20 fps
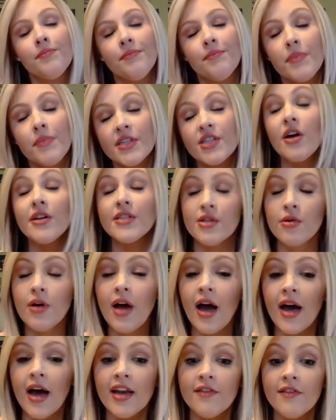it's also
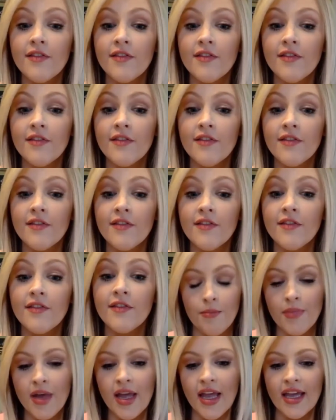kind of the content that
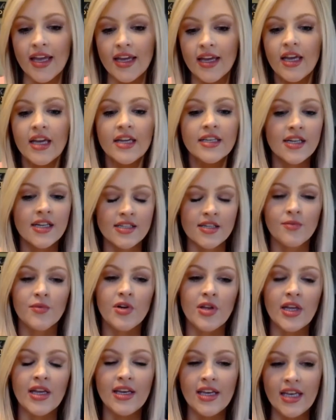I make doesn't
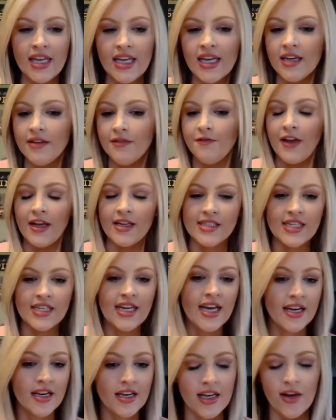really need fancy
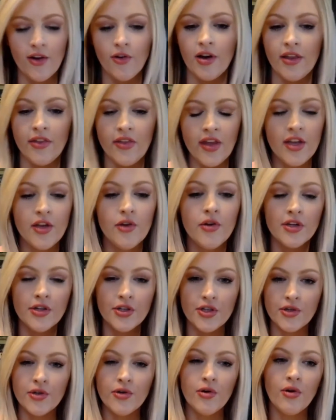editing or anything. You can
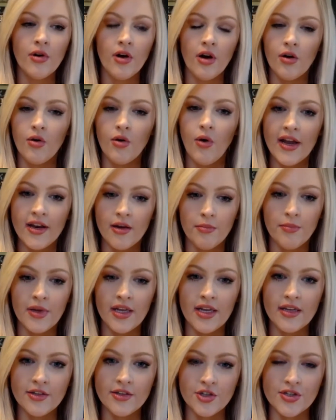do quite a
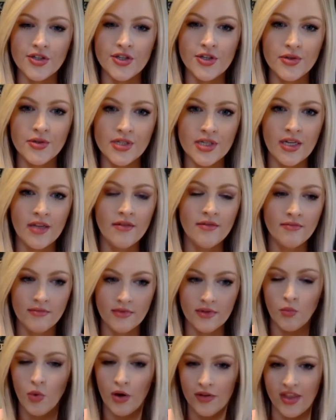bit just using
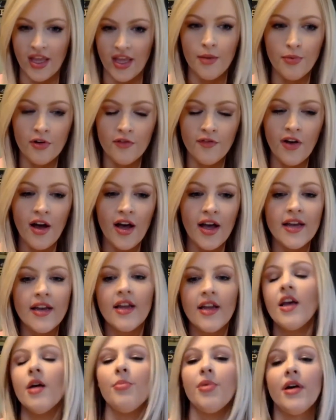what they provide.
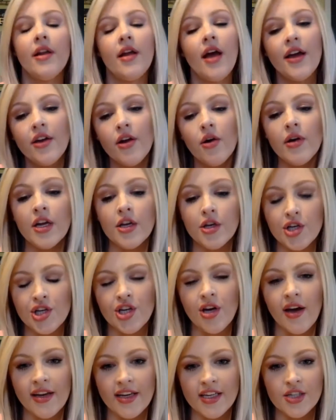But I know
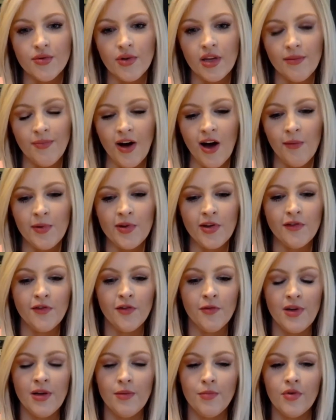InShot is really popular for
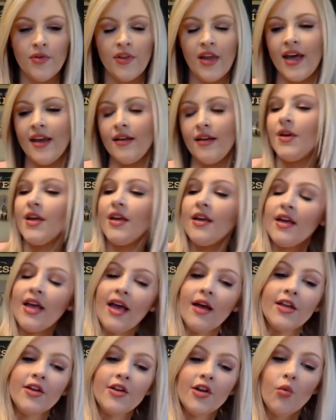people that,
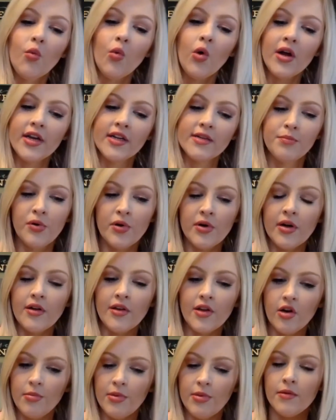you know, want to put a
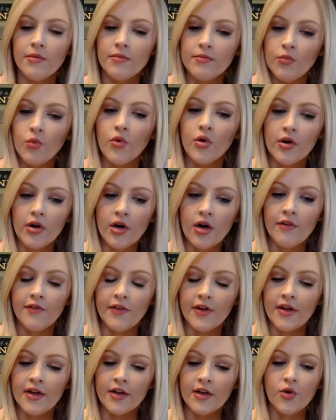little bit more of
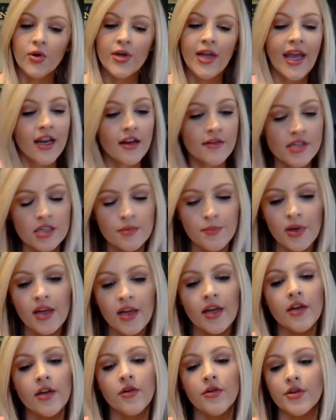a creative
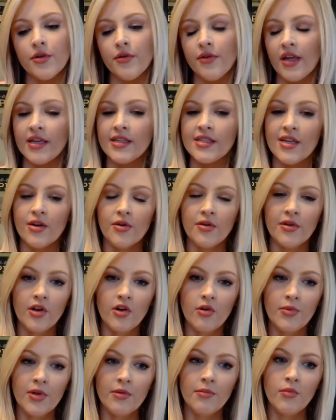spin or do things that are a little
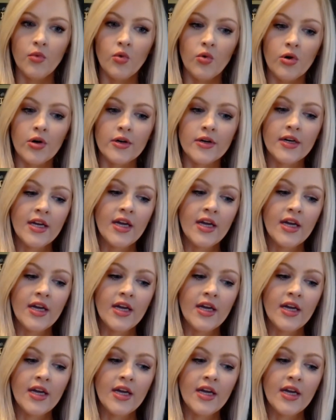bit more,